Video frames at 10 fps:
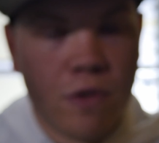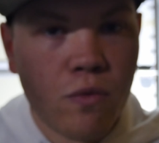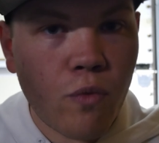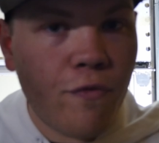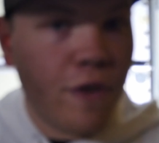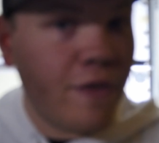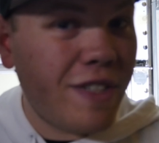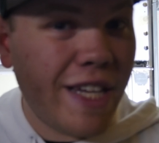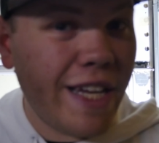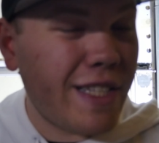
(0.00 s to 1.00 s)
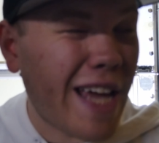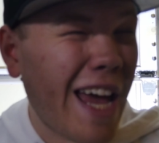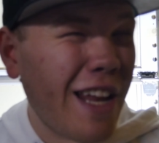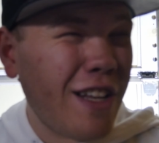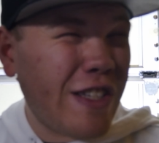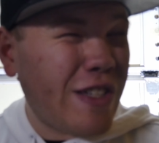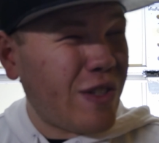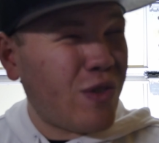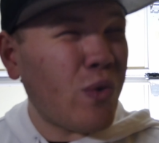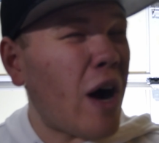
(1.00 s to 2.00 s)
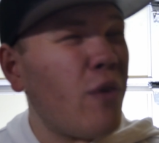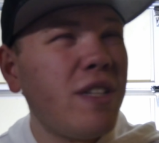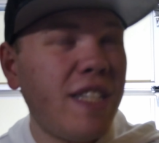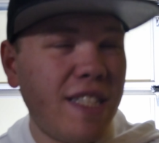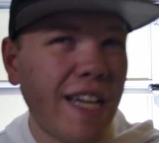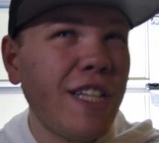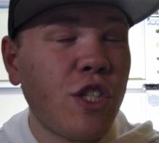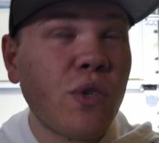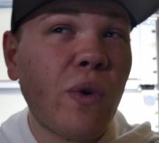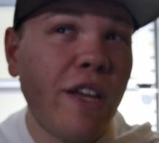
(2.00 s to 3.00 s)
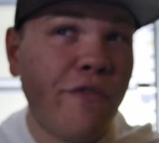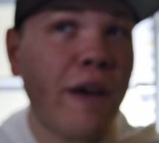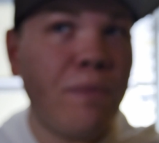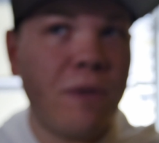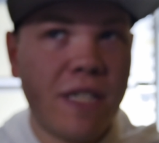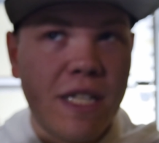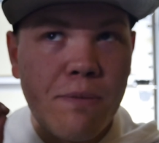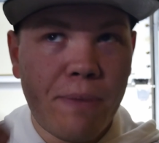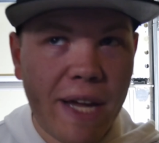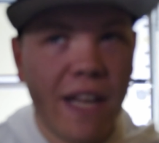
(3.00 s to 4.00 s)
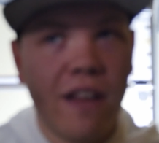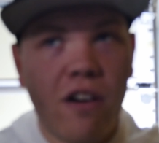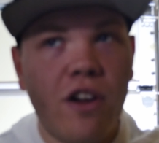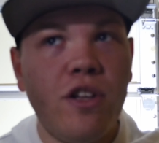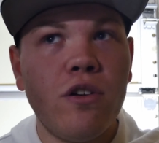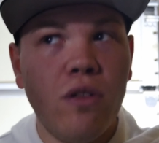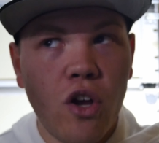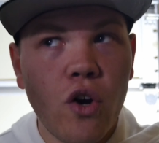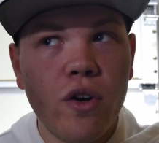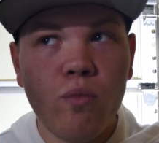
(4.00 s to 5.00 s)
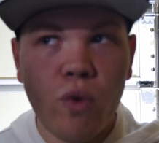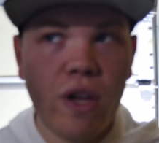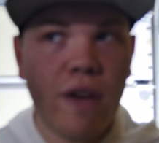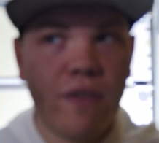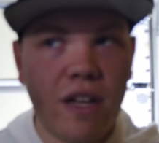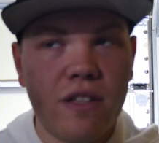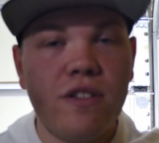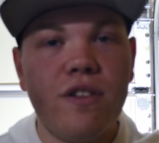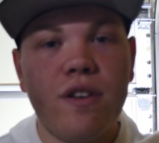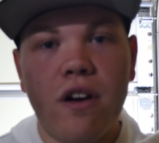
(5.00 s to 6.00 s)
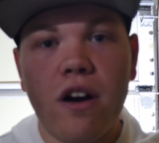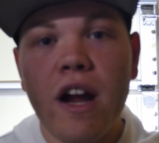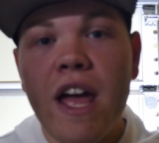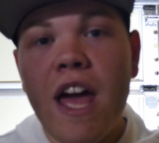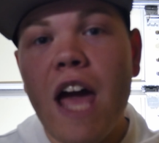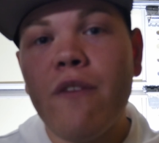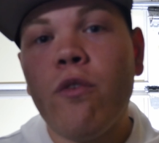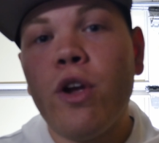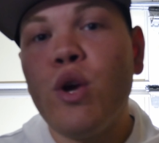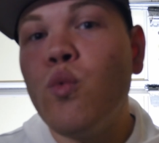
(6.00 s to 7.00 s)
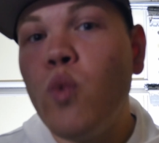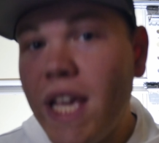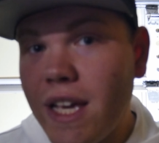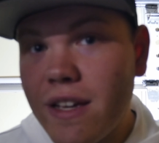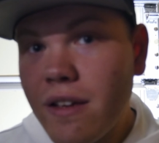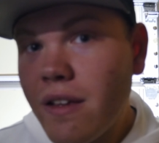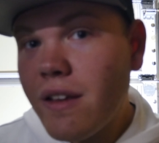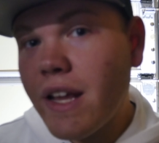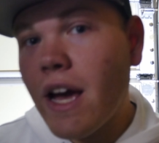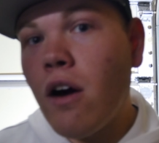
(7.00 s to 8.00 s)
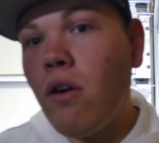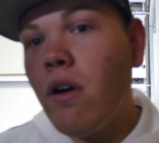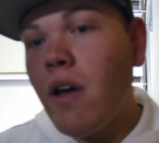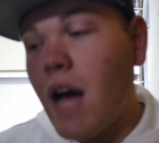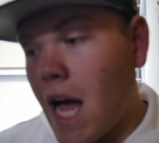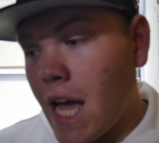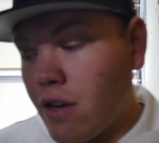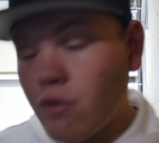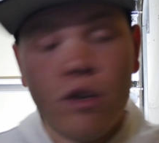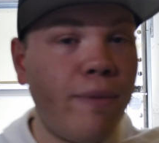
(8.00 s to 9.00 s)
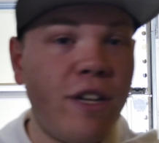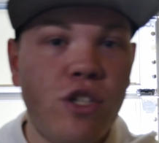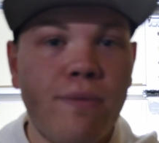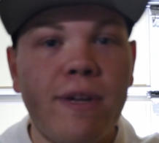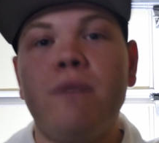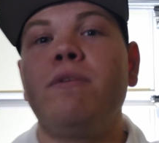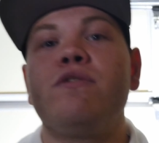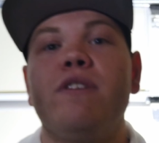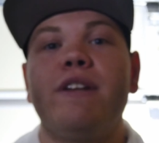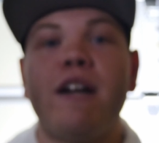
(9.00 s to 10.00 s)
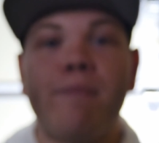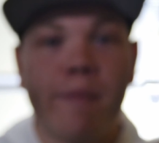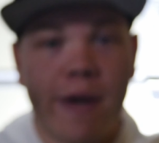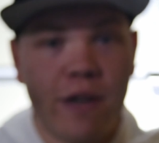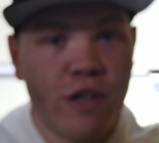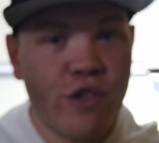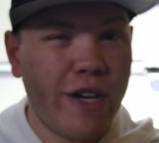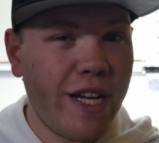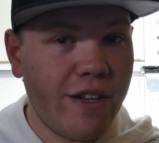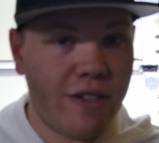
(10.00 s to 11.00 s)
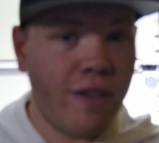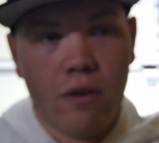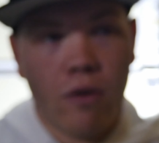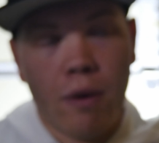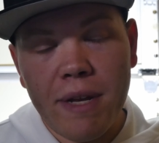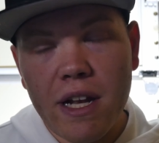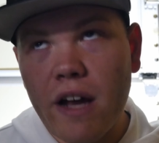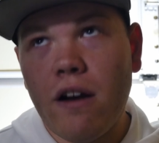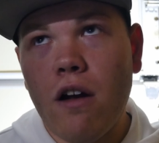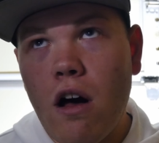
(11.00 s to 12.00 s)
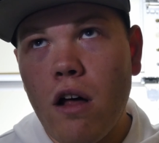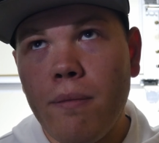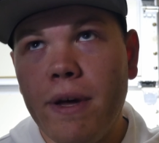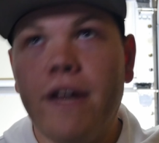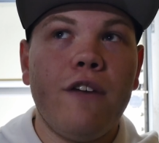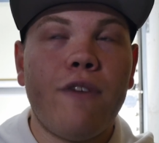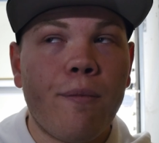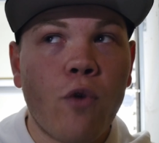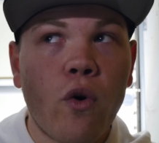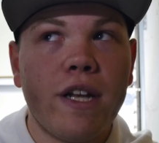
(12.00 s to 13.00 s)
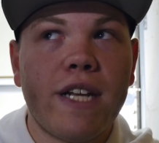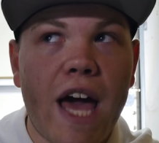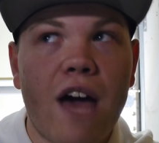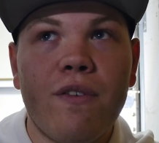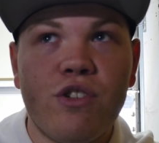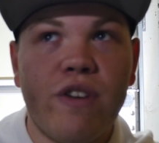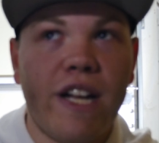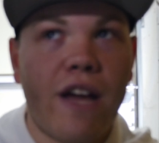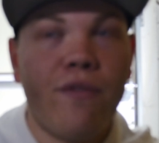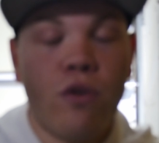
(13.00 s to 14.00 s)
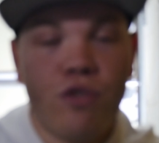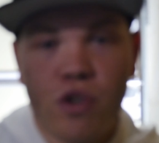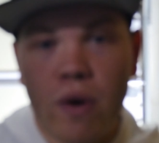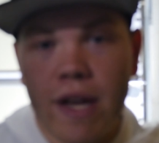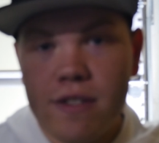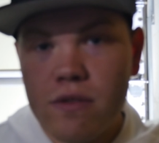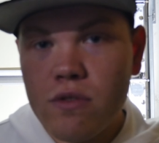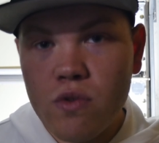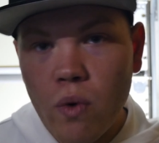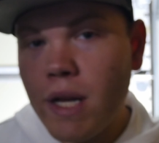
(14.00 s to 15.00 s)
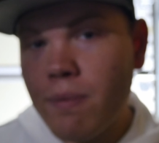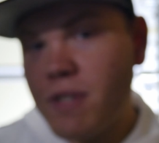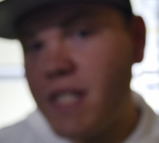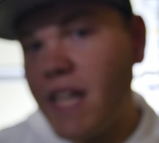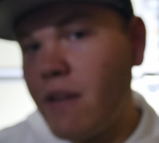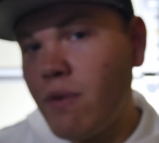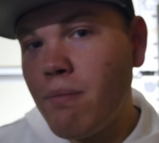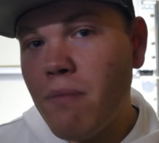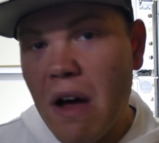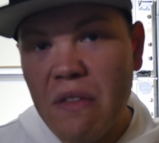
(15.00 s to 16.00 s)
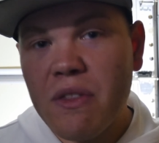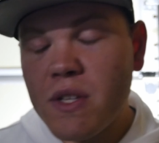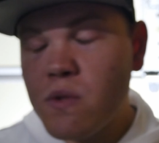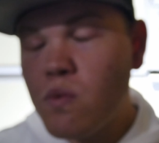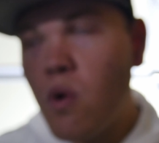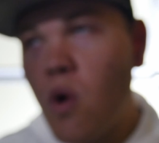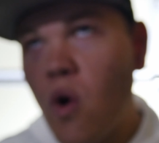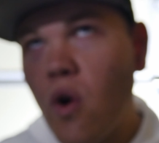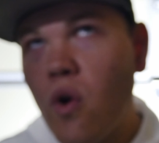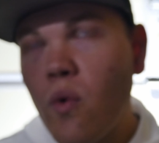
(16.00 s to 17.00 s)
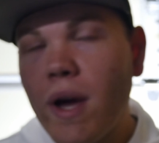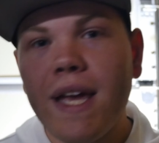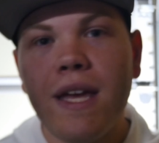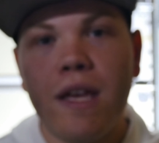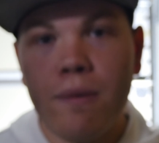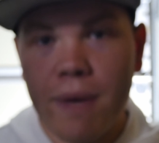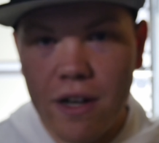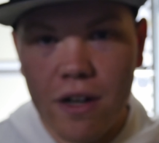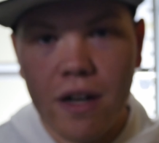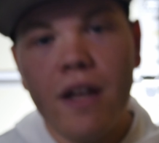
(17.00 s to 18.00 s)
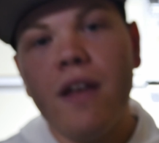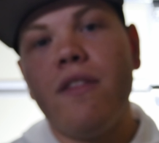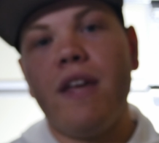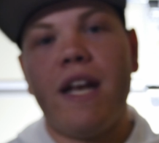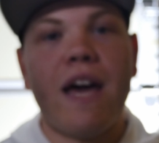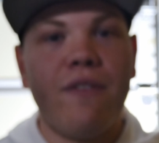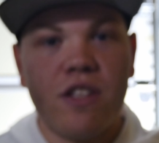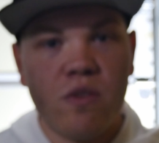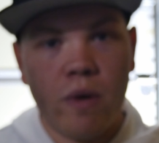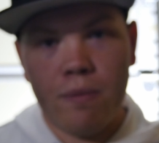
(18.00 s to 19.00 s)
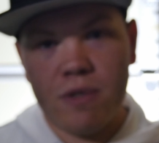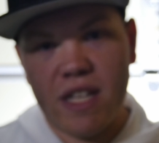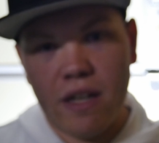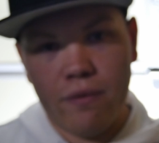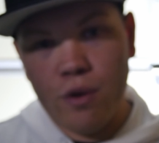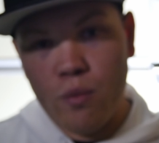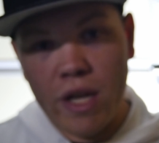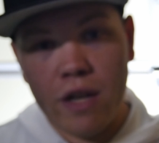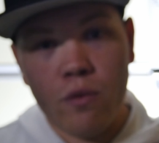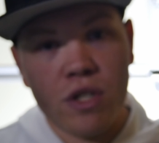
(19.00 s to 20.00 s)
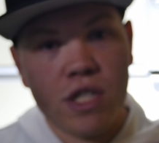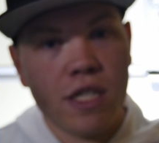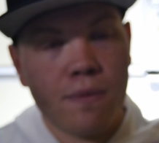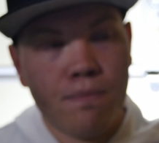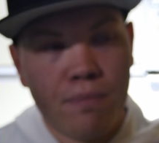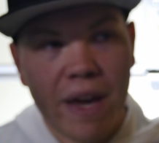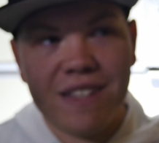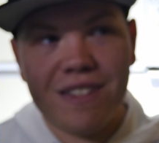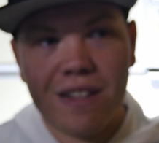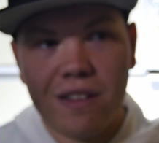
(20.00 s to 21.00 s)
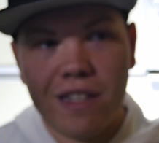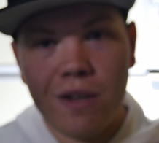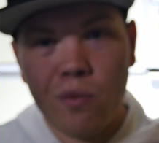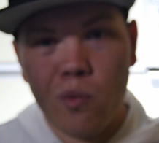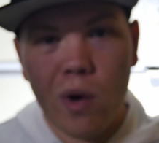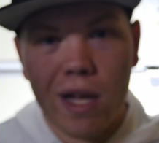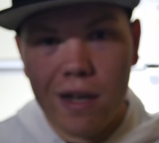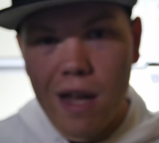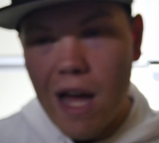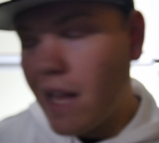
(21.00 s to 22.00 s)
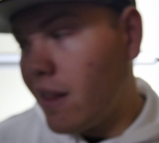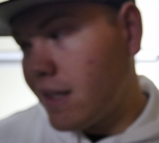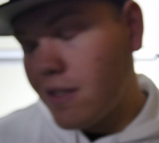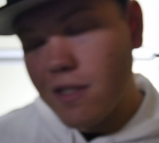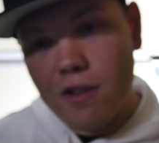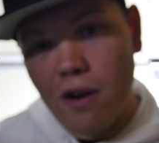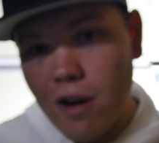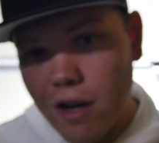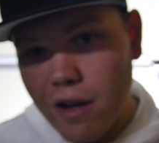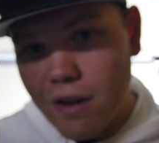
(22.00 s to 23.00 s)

to 10 to 25%, depending on your load and what you have connected to your car every week. Now, I don't know about you, but I'd much rather have my battery drained. Well, I mean, not at all, but if I'm going to have it drained and I have no choice, 20% every month is way better than having a 20% every week, which is basically what I let this car